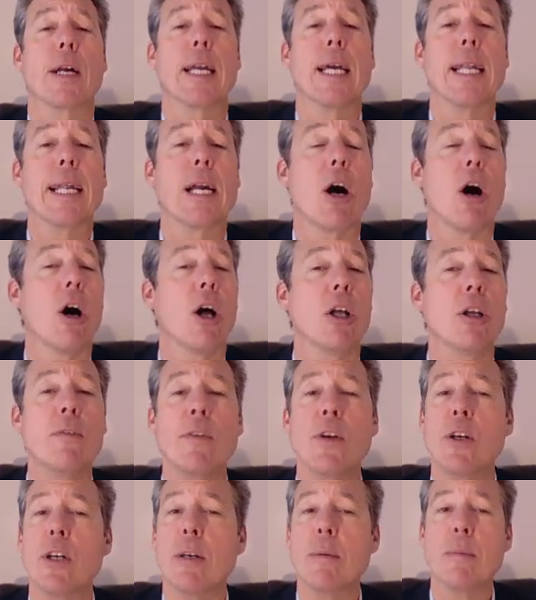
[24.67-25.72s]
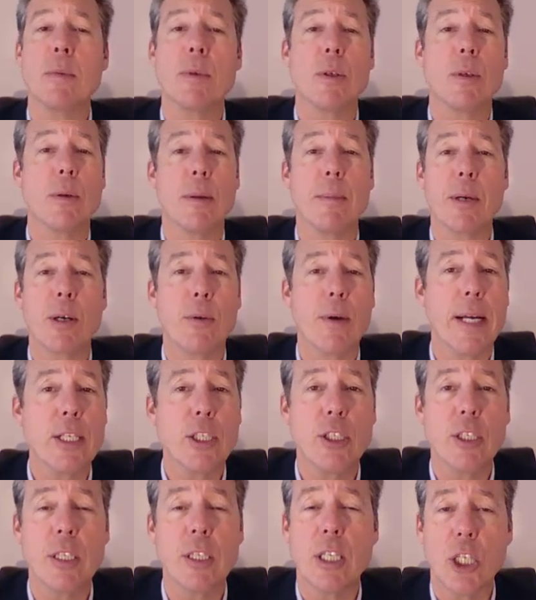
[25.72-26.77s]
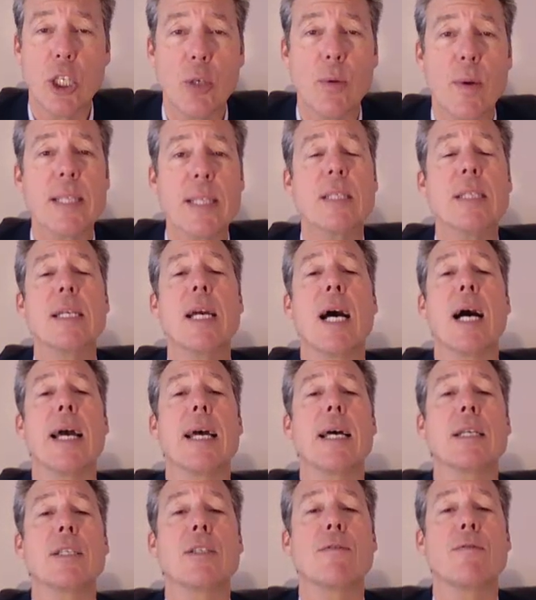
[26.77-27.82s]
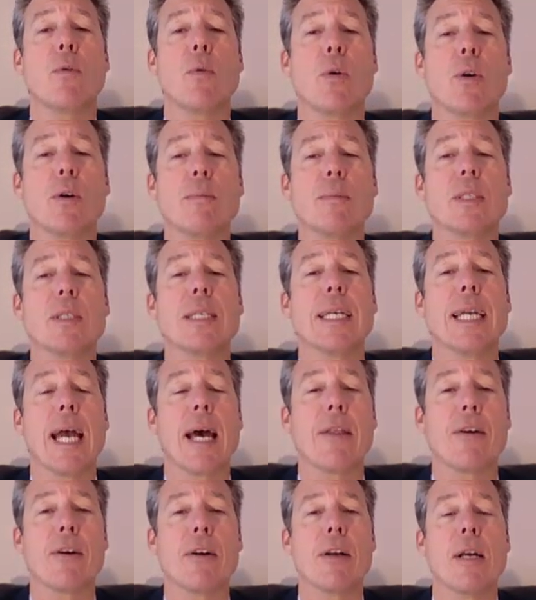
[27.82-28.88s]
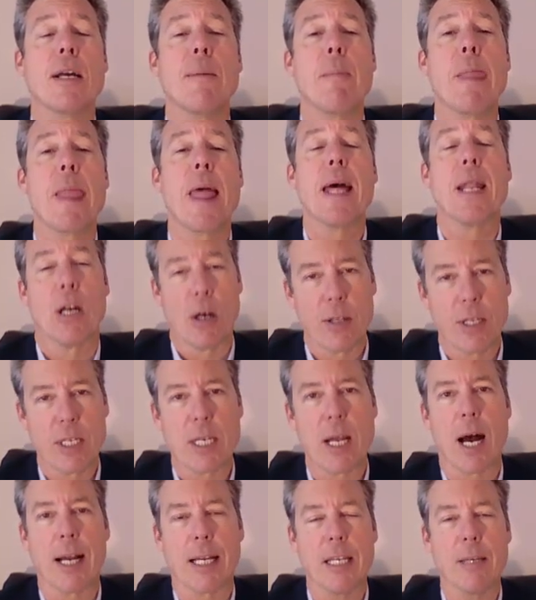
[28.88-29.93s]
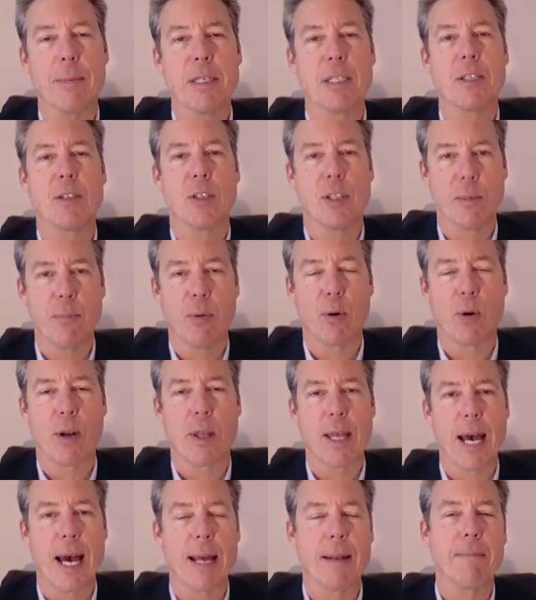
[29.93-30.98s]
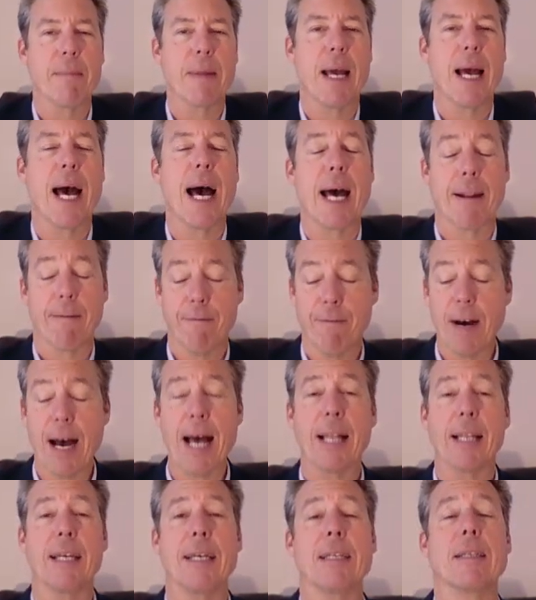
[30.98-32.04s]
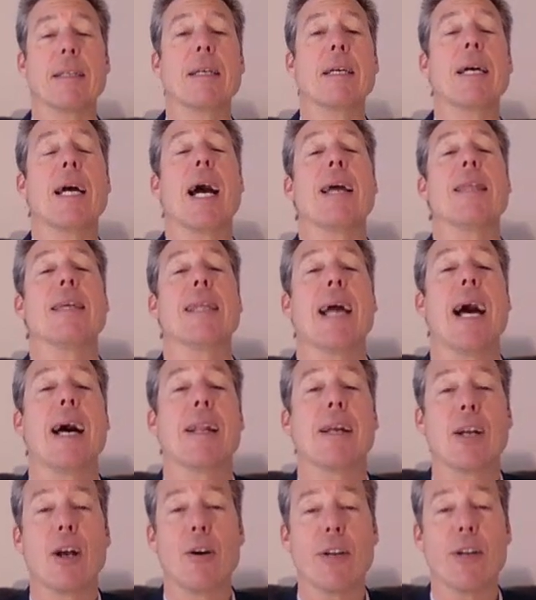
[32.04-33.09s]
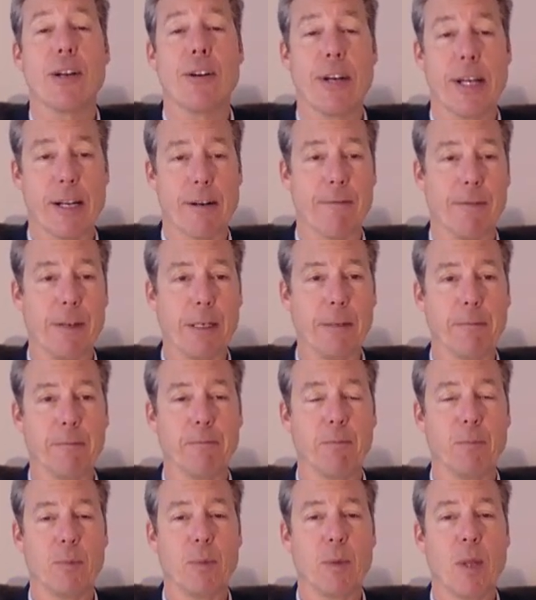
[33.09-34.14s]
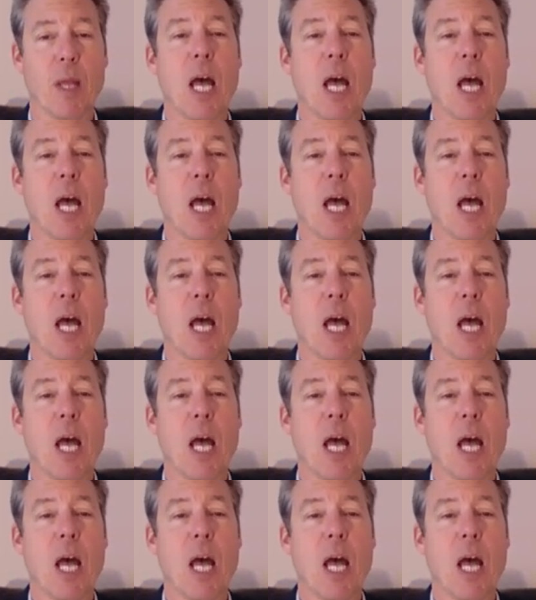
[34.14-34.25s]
for getting all of your immigration, the U S C I S forms together, and all the documents in support of that, how to file it, and then how to go to your interview.